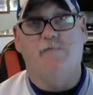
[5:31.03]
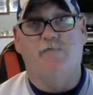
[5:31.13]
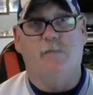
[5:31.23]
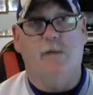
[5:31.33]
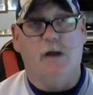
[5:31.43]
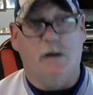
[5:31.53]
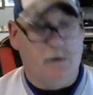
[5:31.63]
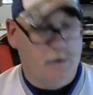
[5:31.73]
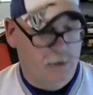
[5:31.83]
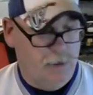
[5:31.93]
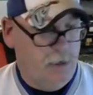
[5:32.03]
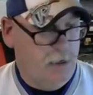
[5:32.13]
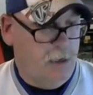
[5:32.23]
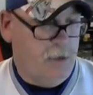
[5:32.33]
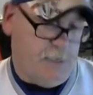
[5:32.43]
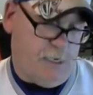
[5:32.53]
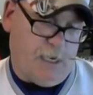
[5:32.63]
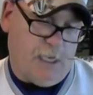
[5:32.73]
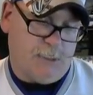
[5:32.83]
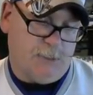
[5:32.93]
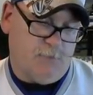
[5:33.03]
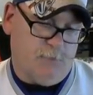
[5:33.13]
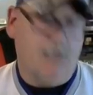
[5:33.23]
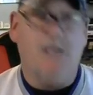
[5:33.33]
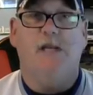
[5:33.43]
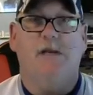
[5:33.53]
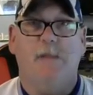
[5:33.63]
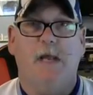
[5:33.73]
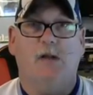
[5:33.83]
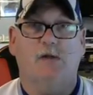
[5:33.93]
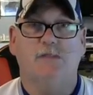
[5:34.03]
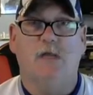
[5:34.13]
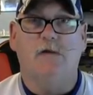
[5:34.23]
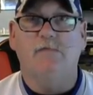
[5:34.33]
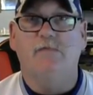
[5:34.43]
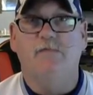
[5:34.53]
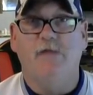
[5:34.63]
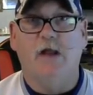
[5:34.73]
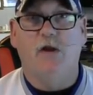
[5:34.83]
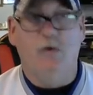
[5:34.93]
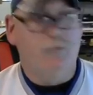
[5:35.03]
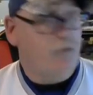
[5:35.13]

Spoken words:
from I think I got this from Canadian Mailers out of Vancouver